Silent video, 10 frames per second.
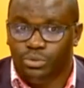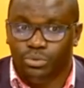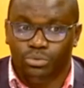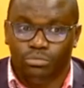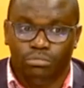to
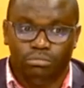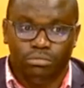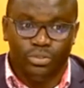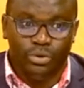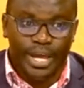
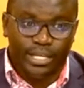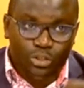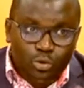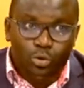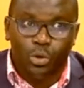you know
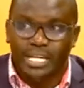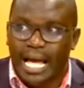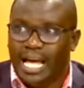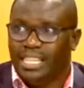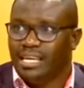extort
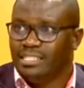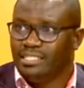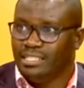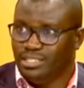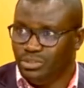
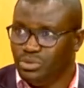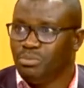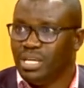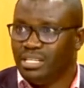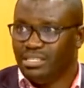others and you mm.
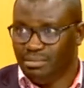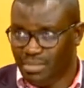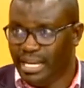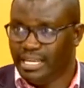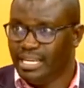know make
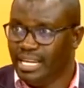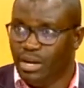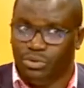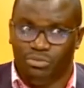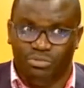make a kill
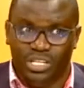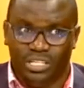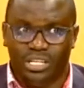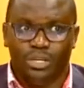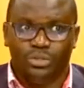out of
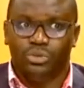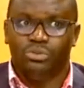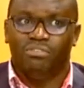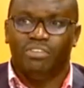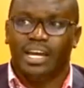it mm. so
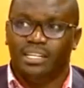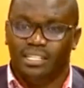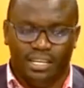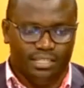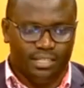you'll find
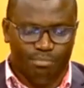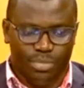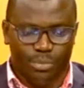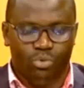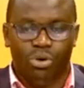there are some
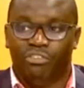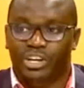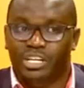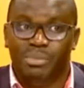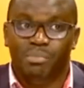people who have
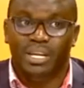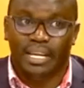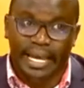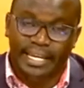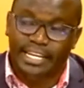already maybe
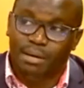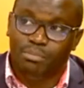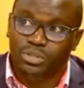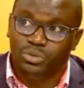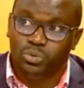lined
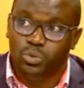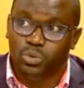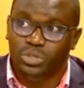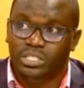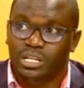up with
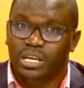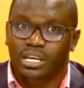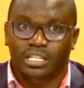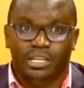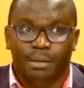schools
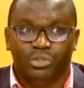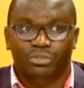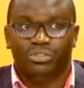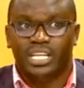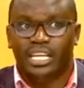in terms
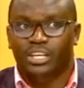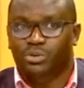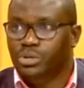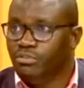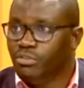of selling
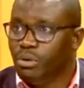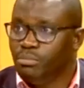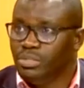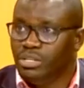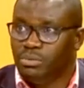
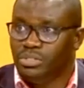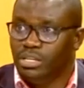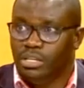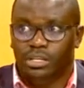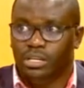uniforms they will
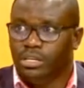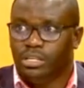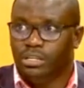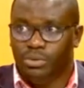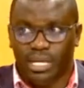say
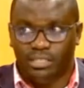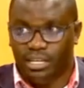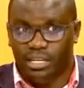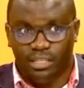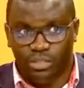that we are
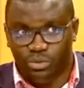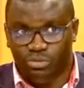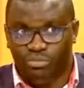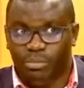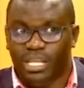selling this
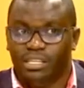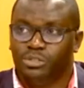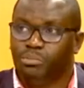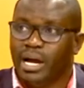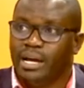uniform at
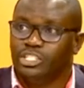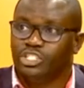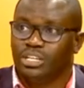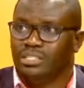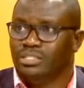this
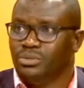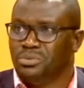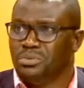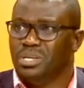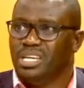much and mm-hmm. you
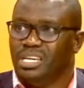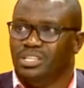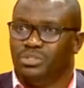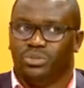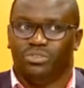know
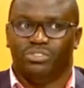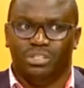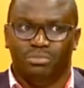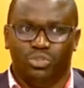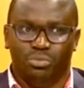it sort of
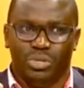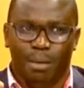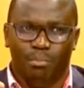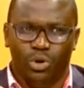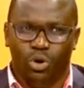seems to be
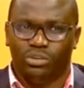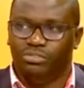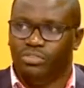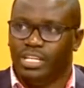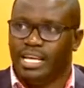a blocked
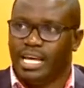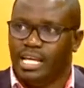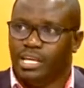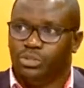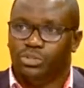figure
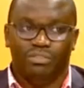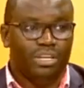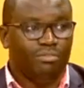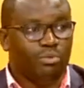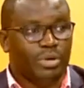-hmm. so
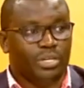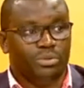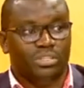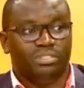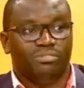even if you went
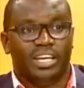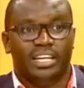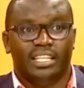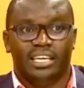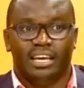to this
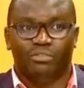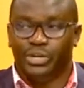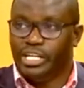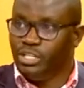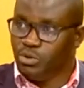vendor they have
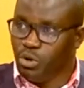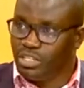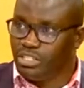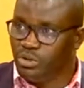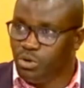already
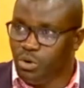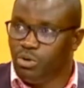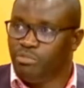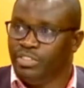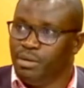talked
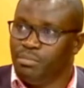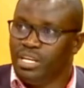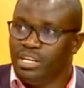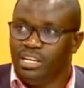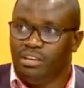all of them
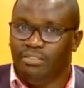mm-hmm.